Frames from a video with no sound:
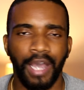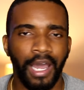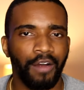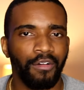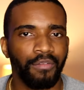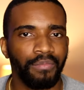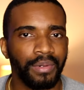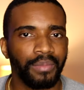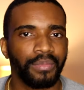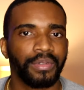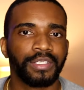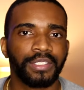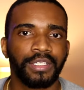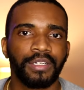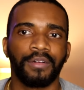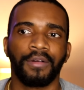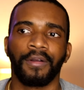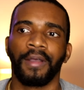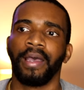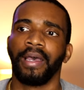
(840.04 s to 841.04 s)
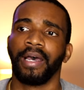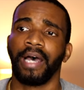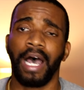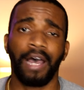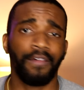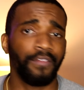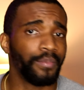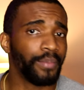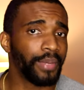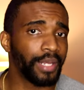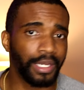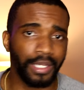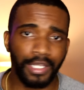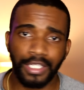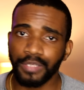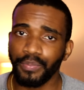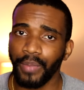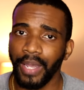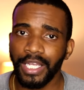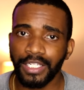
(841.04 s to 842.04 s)
got to remember too, I haven't been in
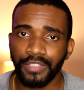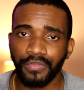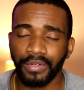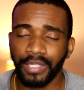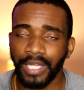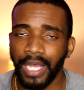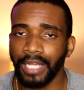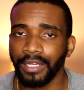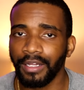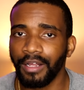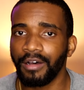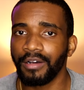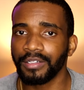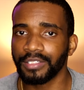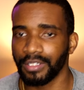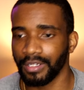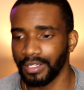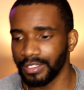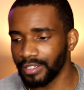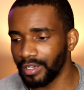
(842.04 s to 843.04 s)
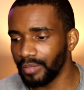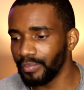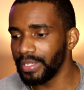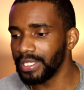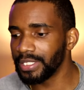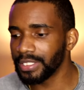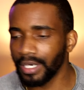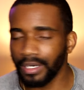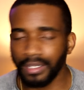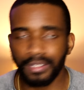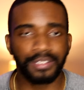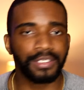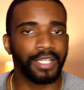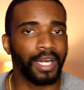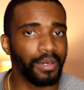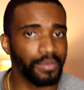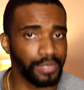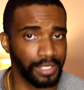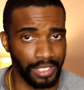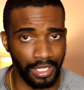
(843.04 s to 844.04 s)
this space for that long, so there's going to be certain
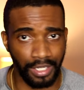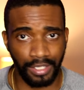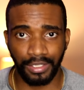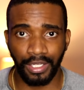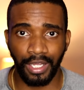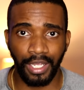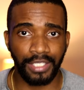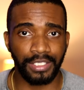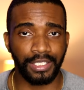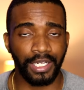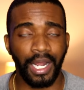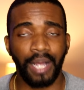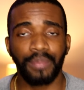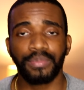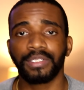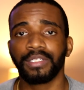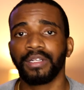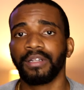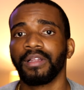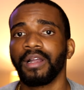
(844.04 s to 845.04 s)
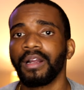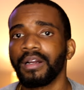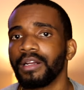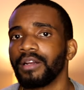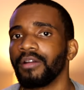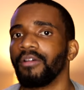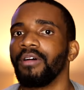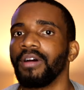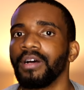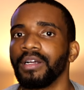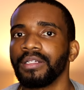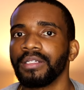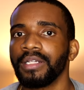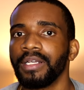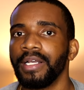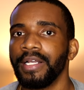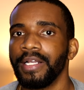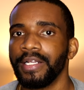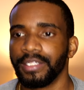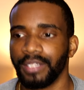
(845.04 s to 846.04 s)
terms and certain things that I'm still learning on
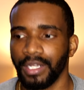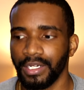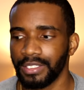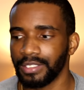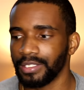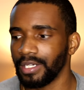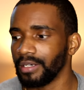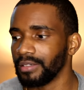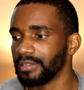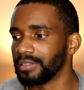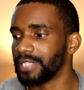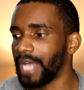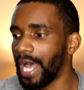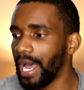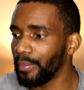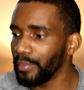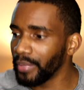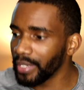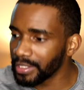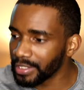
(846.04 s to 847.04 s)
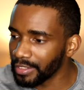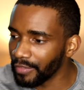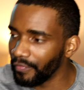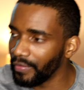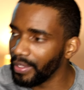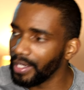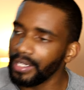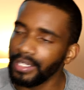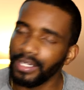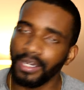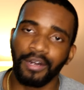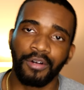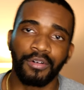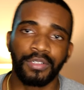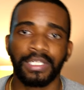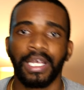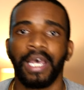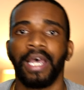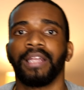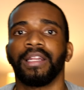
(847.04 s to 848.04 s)
there's certain topics of
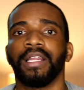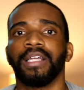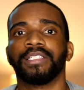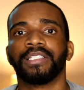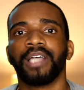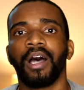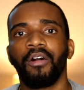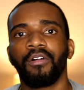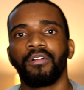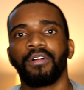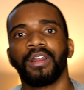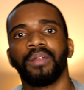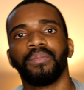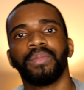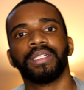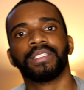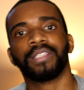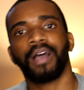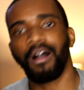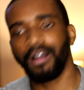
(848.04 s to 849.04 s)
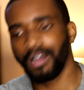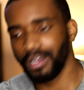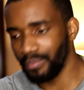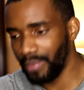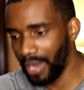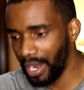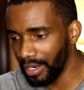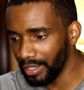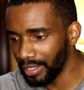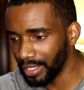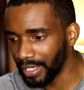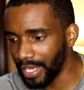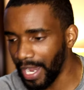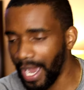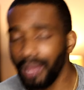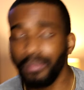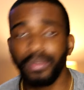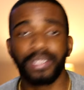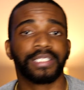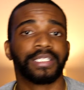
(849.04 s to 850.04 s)
videos that y'all are going to be talking about in the
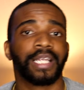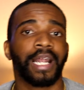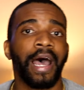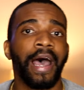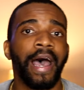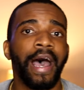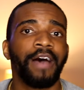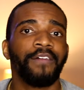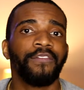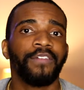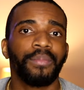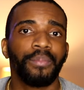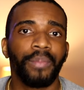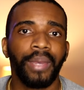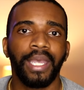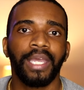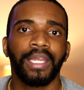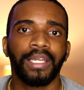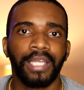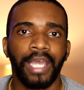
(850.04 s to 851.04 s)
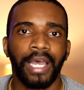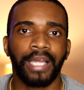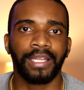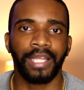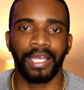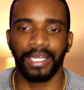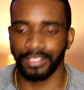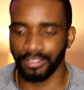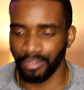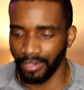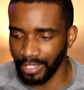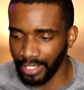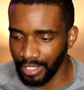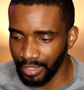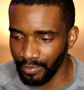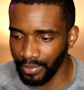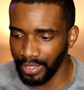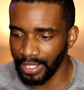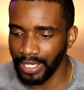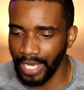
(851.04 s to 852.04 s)
comments that I haven't made yet that's going to
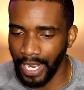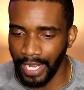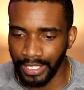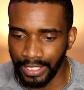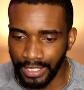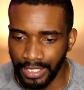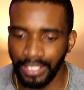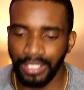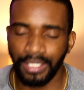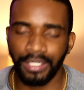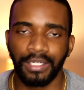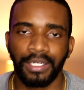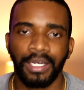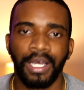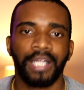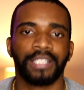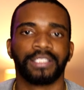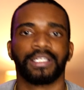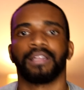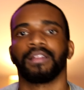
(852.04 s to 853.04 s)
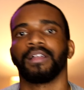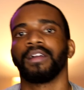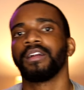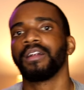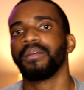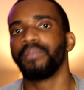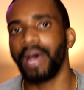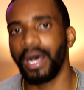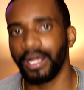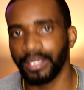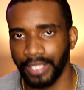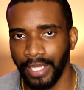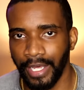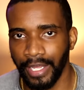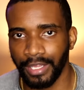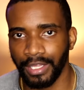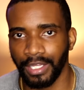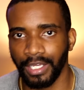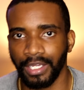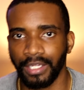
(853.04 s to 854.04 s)
give me an idea to learn about
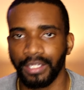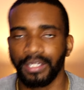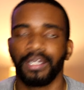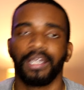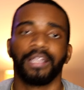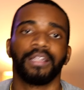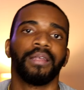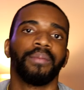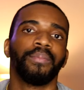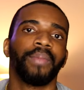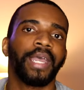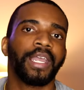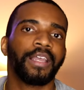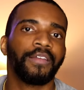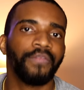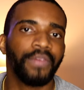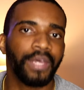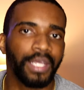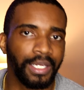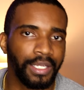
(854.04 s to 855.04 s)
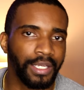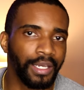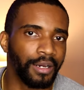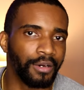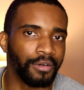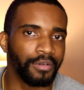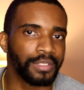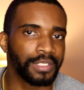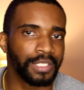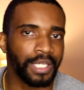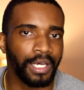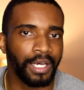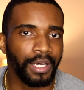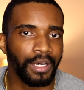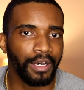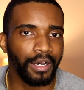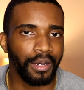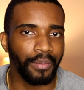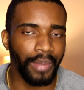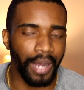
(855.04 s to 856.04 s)
that thing and then make videos
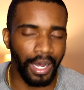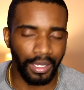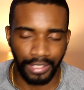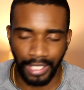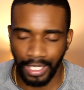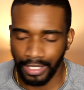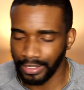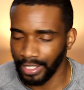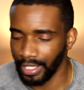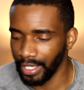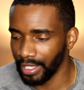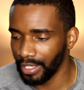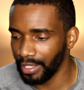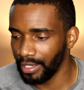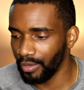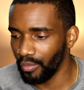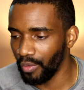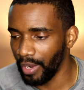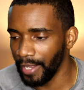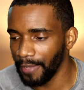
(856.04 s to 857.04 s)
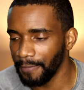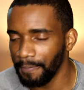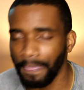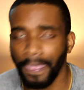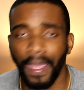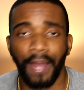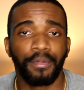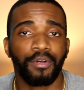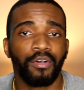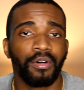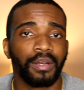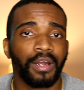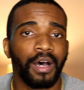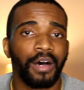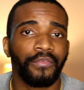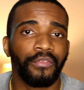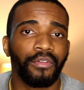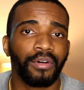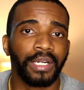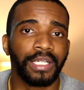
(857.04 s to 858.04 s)
about that thing anyway. I'm going
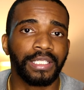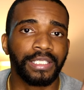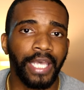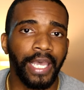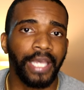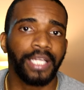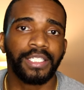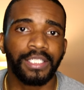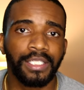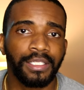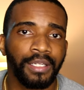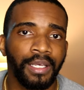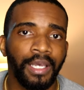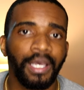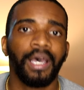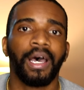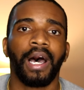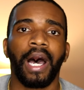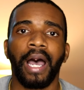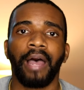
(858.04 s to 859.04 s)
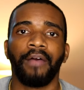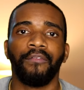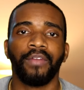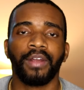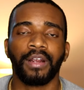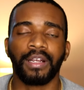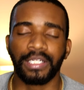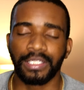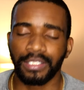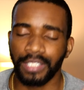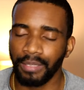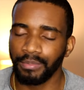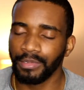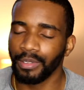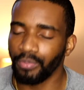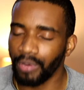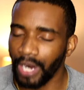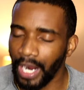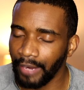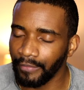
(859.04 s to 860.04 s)
off on a tangent. I am very sleep
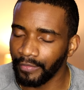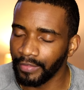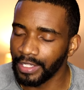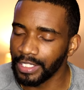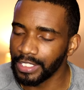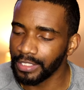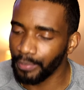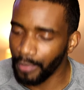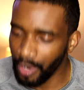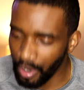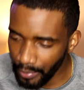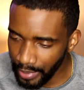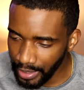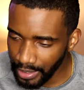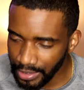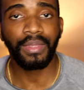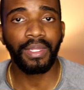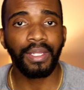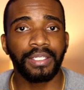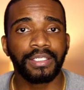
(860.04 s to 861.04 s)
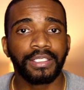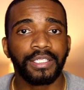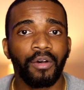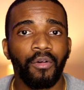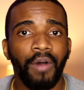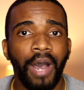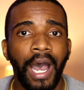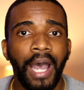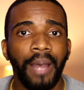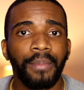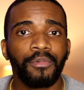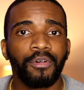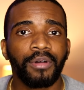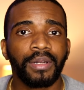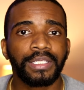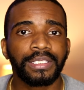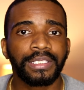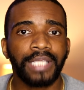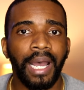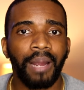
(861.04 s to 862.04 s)
deprived at this moment, so I'm going
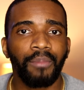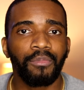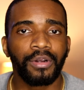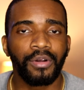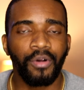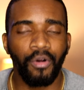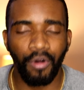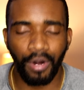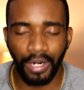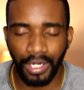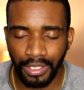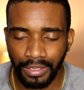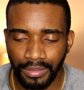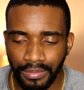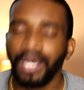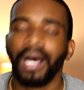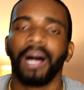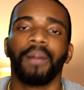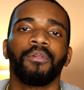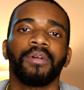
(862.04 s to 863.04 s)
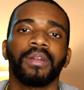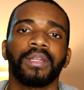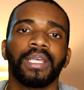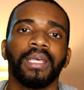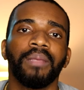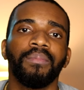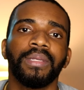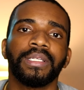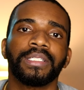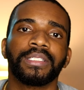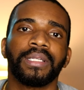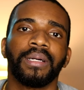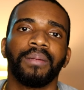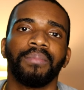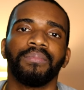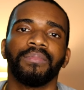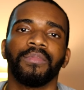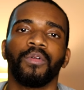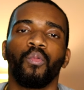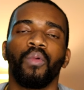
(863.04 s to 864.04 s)
to stop recording. I'm going to get me some
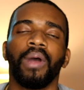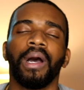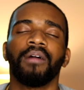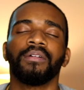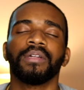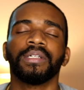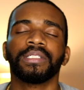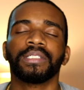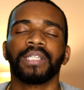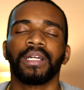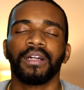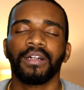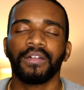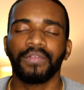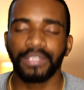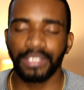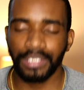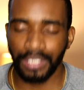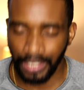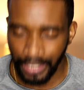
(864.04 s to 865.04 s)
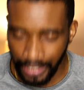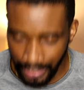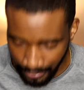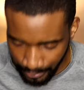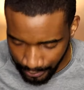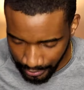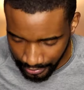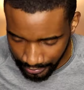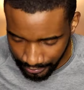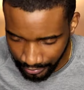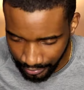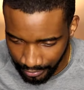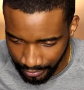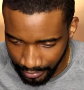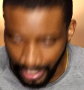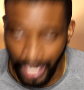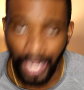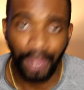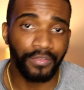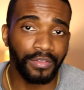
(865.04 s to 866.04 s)
well-deserved sleep
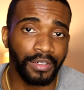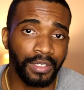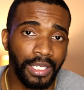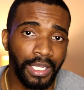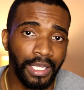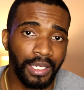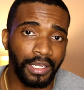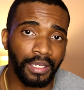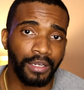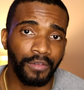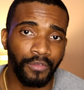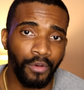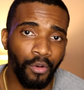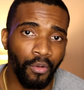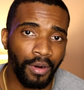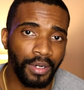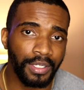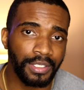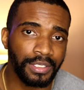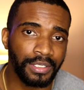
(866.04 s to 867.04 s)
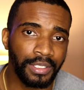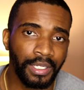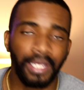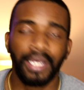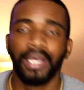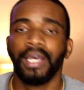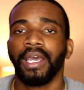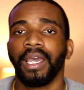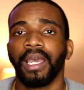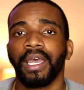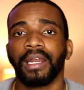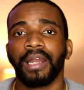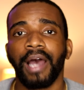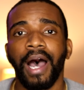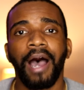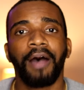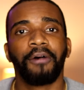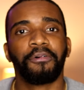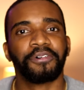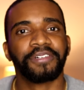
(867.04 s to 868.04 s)
after eating, of course. And
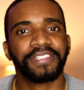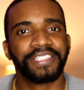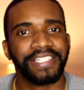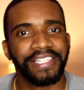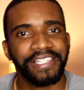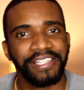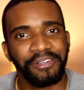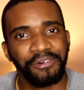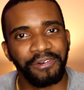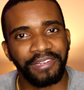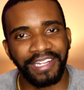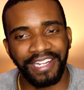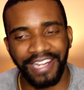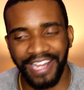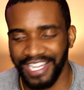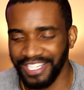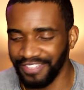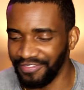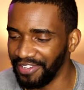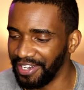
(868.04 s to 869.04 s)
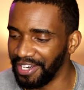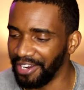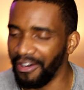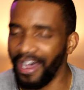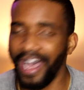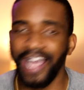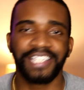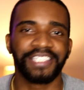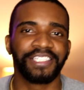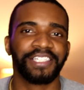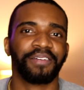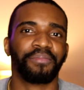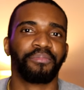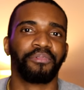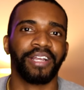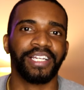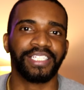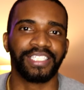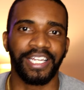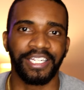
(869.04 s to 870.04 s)
I will see you in the next video. I actually
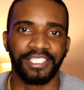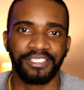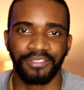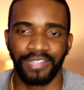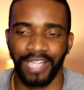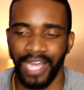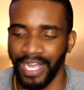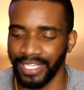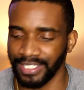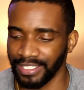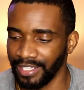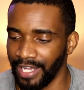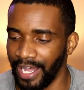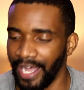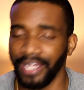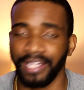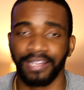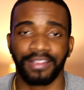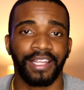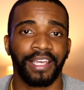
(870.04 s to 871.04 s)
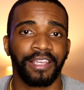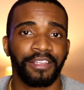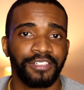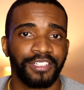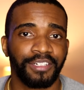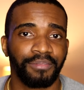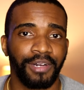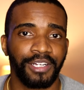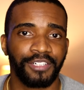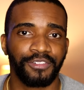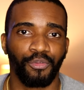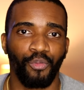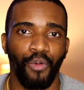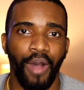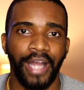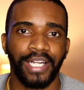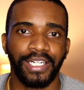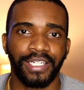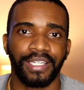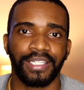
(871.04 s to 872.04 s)
appreciate you guys a lot and thank you so much for
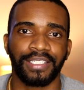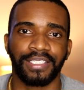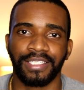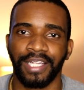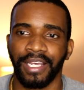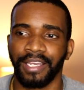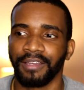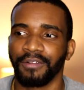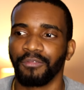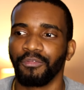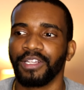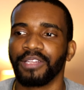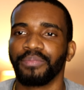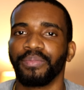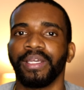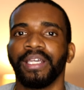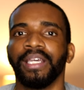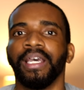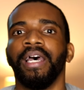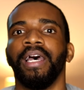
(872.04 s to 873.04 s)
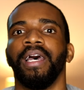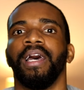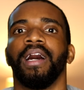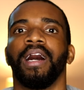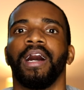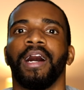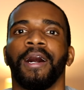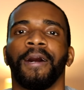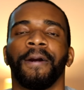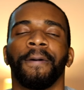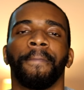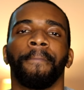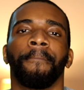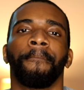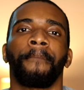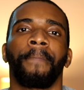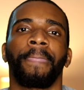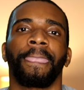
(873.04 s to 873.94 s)
watching and sticking with me. Um,